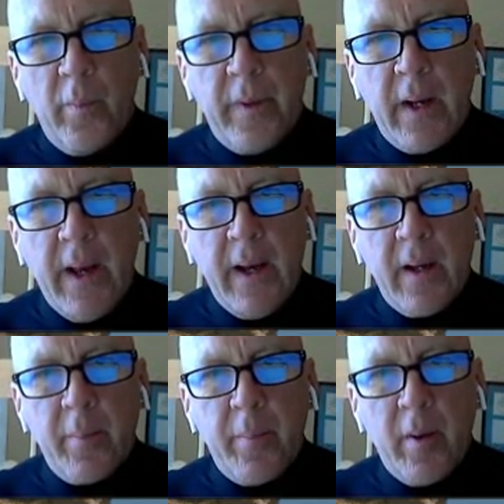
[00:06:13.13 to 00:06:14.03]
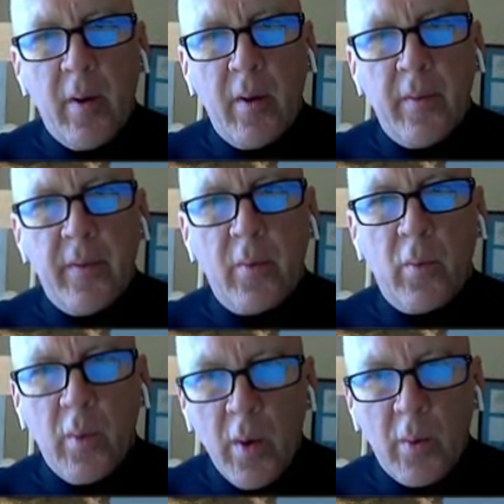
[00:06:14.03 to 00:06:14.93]
then I add up all the
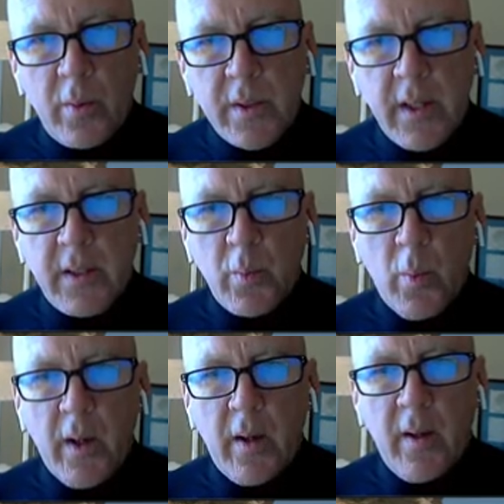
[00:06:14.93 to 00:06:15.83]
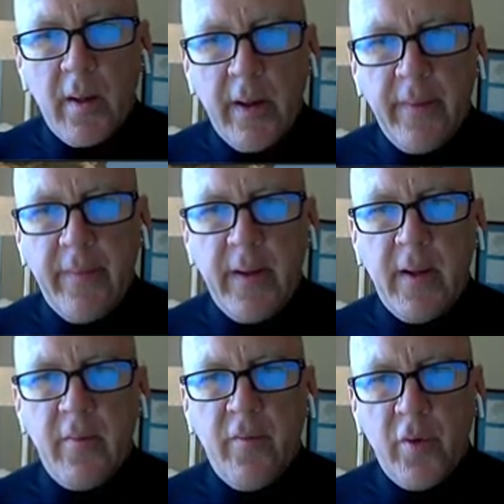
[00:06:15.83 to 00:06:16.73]
rows as well, and then
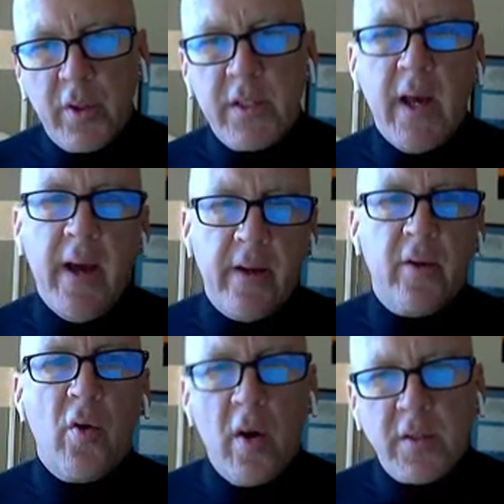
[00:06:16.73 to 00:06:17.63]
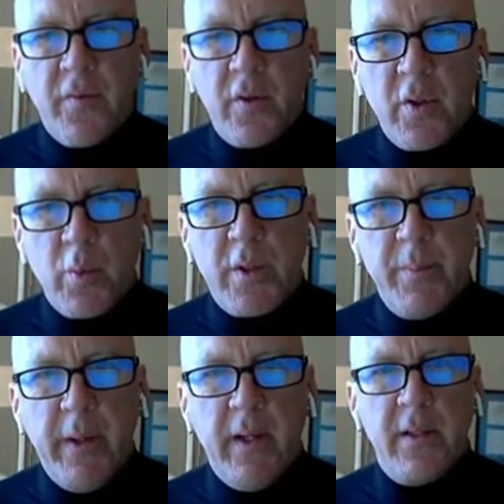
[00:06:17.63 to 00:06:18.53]
it foots and cross foots, which
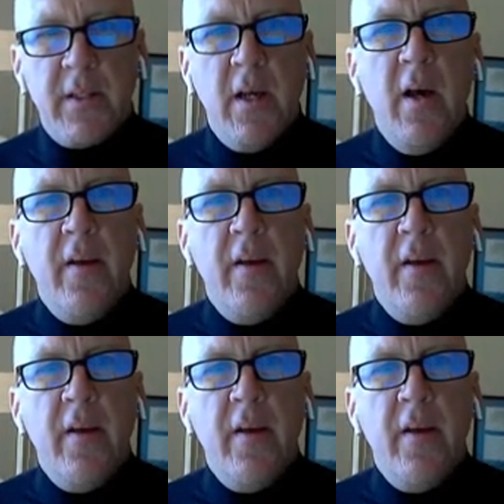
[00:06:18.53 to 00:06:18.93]
means